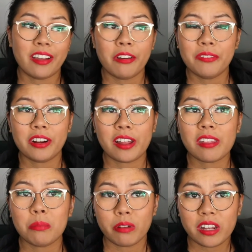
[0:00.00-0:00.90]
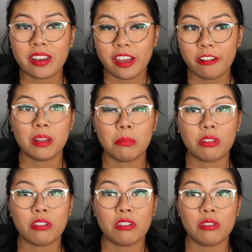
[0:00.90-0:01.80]
However, as of right now, comes
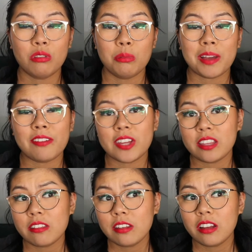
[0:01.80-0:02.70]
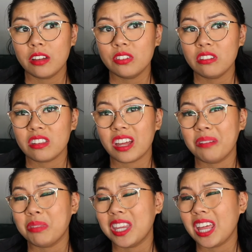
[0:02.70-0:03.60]
to my fantasy novels, I'm
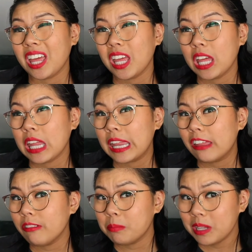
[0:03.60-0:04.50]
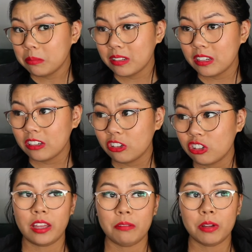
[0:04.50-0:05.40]
thinking self-publish.
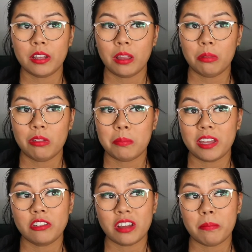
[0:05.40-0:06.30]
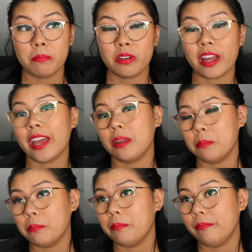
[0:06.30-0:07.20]
And when it comes to my chapbook, I
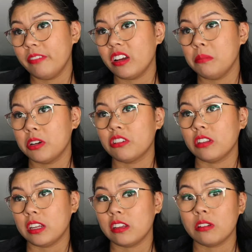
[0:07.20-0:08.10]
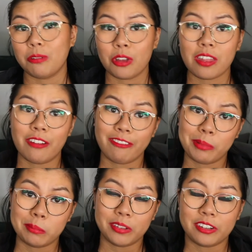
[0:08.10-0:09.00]
am very much leaning towards
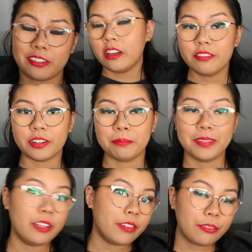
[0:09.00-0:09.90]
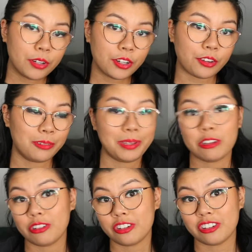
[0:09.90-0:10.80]
self-publish. However, if I were to be
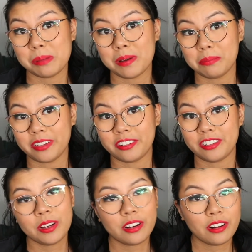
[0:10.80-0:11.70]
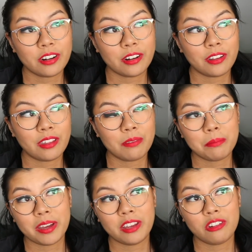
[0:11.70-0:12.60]
traditionally published, what are some of
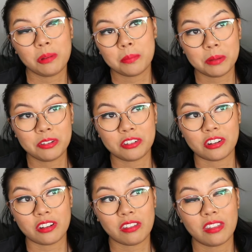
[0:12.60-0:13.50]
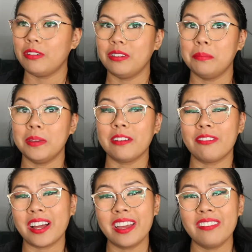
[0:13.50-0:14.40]
my dream publishers? One of the big
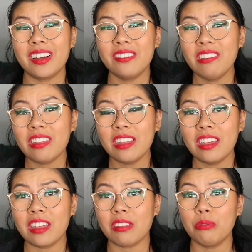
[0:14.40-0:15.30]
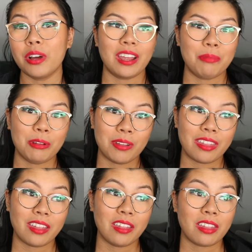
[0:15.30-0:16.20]
five, obviously, is what everyone
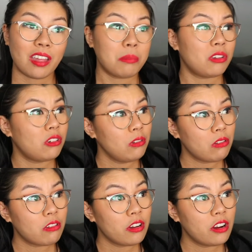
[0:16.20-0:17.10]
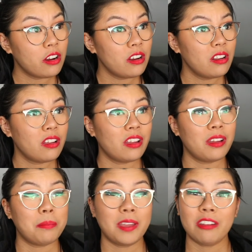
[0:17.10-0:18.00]
says, Simon Schuster, uh,
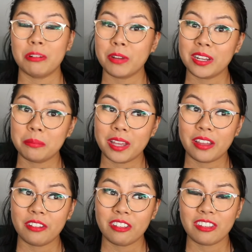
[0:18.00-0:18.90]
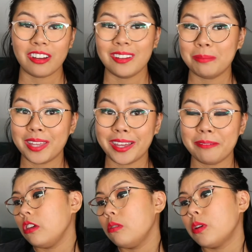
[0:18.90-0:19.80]
Penguin Random House, all of that.
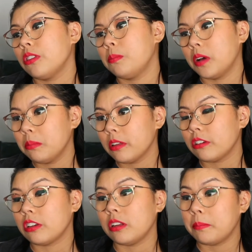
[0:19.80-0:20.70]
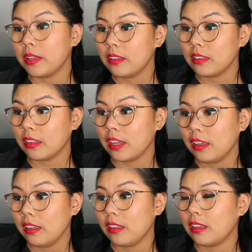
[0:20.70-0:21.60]
You want to publish
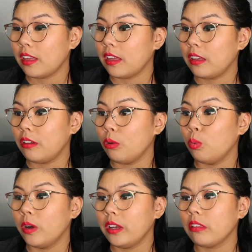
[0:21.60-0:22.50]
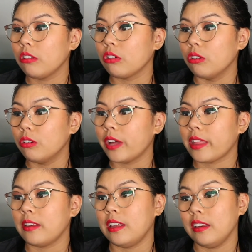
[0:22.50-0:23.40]
independently, and what is your goal as
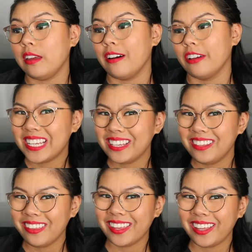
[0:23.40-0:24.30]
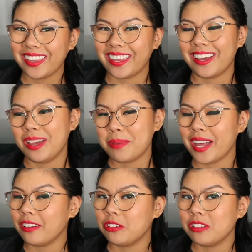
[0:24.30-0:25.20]
an indie author? Funny you say that, I am
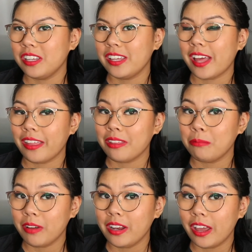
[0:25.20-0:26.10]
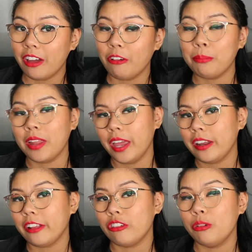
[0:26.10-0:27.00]
actually, as of right now,
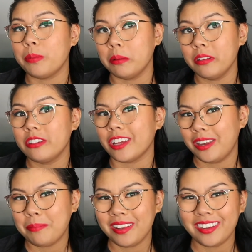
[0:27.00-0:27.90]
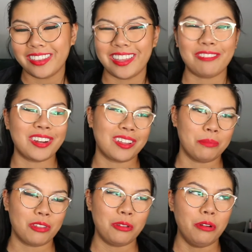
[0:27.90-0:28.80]
planning to publish independently when it
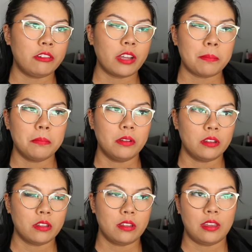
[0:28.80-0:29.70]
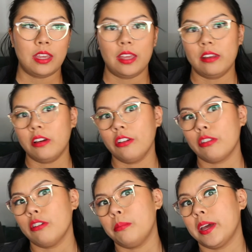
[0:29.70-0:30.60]
comes to my chapbook and
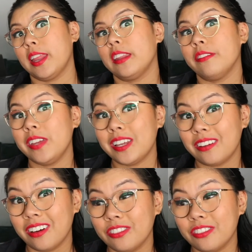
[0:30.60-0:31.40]
also my La Divina novel.